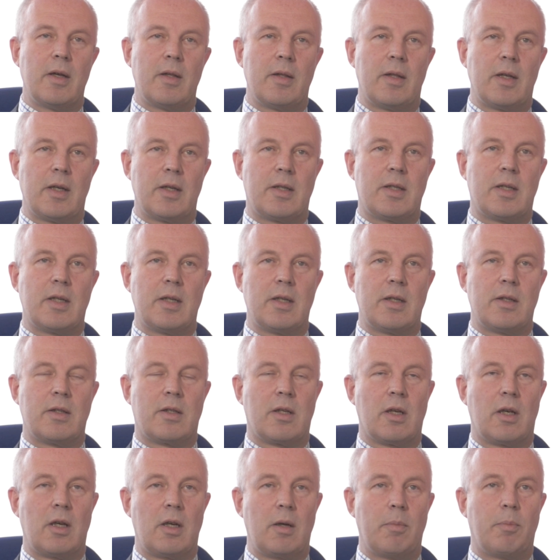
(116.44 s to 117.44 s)
This is
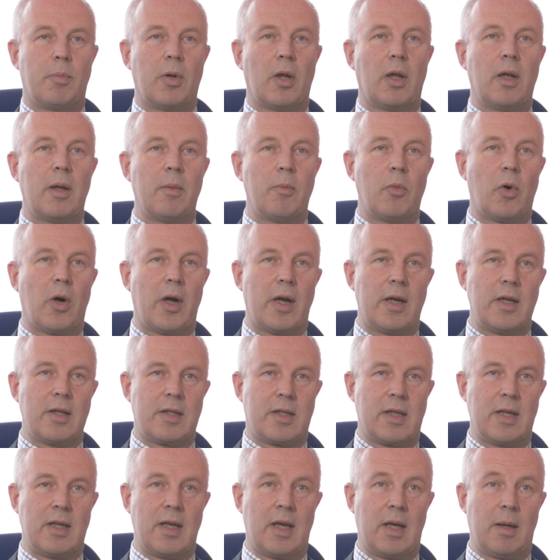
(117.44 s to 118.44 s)
a
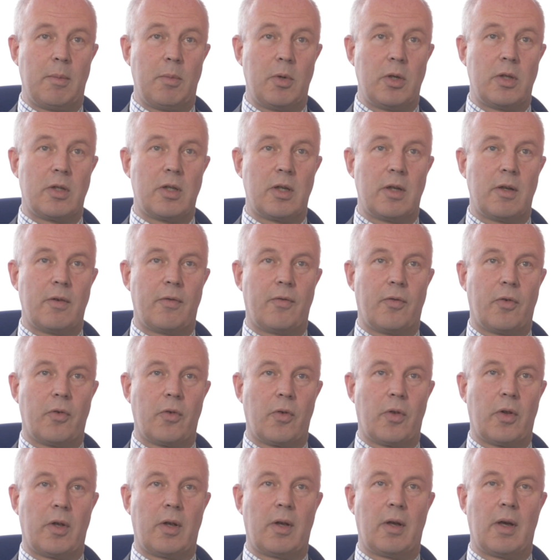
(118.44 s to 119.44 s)
polymerase inhibitor for
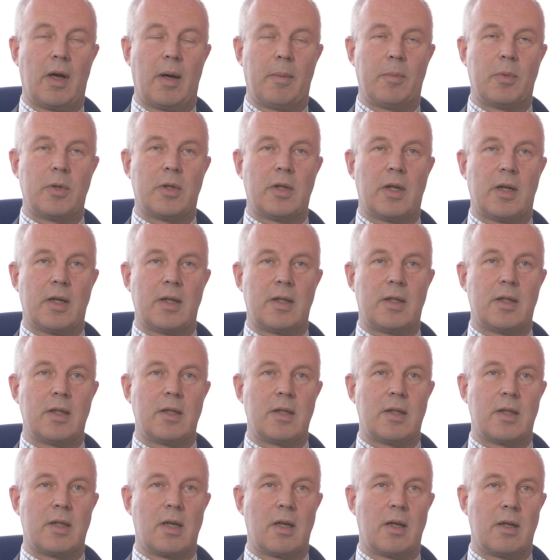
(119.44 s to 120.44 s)
the
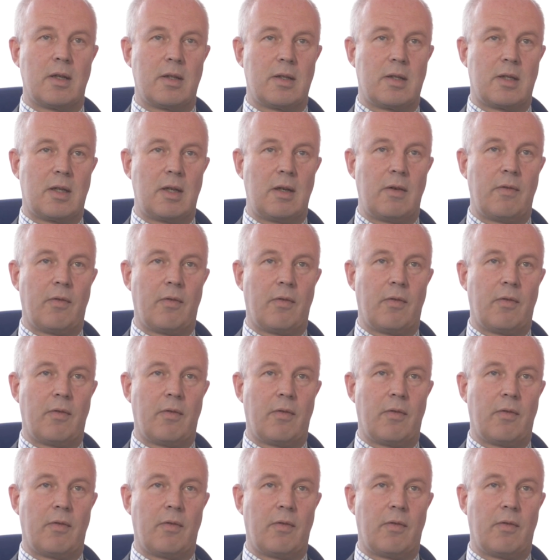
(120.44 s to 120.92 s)
hepatitis C